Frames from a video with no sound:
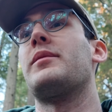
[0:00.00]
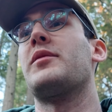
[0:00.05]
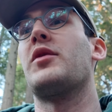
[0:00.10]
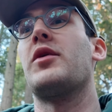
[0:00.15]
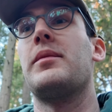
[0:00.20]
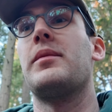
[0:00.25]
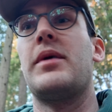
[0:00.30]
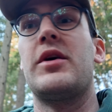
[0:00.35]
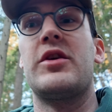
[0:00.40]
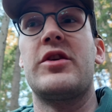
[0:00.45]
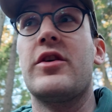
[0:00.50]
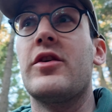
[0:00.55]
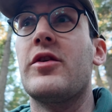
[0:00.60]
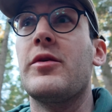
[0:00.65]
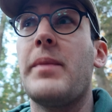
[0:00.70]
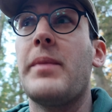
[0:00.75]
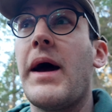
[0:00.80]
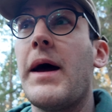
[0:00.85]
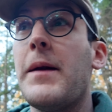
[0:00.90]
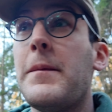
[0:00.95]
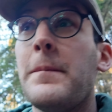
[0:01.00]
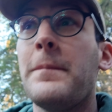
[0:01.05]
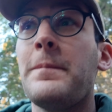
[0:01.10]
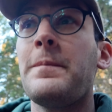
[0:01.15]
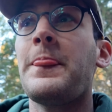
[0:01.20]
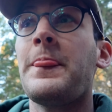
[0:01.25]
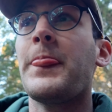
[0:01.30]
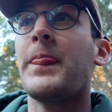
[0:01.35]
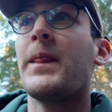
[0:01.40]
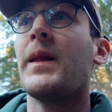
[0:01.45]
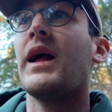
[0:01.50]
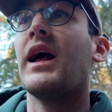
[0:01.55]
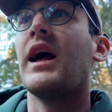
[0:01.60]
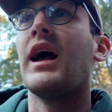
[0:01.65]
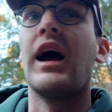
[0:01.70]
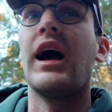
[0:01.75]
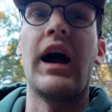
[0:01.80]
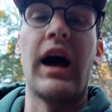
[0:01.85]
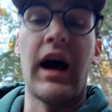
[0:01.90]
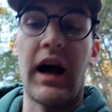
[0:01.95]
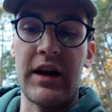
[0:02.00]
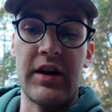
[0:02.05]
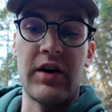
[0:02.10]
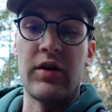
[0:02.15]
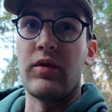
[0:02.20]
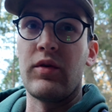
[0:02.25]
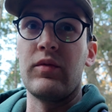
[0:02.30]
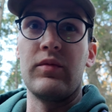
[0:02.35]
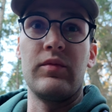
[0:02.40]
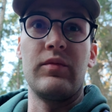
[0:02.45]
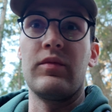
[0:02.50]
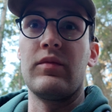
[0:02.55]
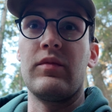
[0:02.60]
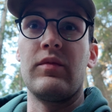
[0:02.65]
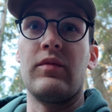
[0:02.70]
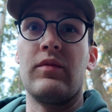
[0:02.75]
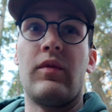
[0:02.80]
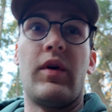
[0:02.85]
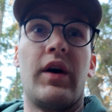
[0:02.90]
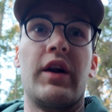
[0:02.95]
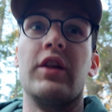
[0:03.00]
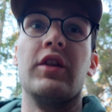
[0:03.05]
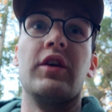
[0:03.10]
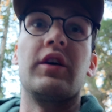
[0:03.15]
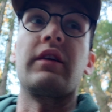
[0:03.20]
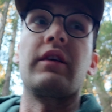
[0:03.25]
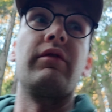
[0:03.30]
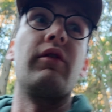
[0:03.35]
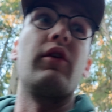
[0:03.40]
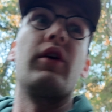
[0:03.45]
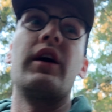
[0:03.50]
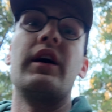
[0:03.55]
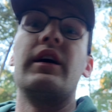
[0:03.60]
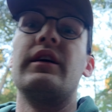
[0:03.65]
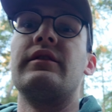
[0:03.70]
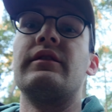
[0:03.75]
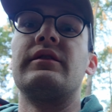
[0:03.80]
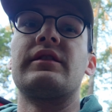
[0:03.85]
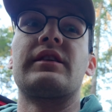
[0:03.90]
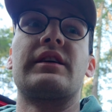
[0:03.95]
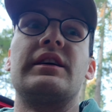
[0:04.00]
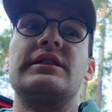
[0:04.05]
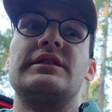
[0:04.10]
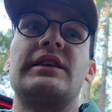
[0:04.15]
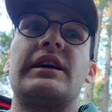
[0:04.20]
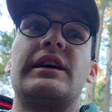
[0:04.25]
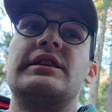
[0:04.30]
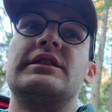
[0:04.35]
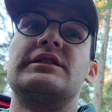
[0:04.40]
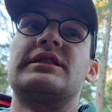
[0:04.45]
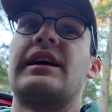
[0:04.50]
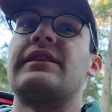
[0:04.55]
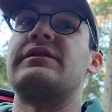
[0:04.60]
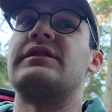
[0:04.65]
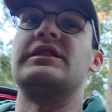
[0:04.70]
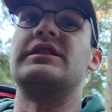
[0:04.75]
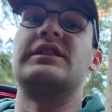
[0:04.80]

I'm about to go to bed, I don't want to look for it because I just have to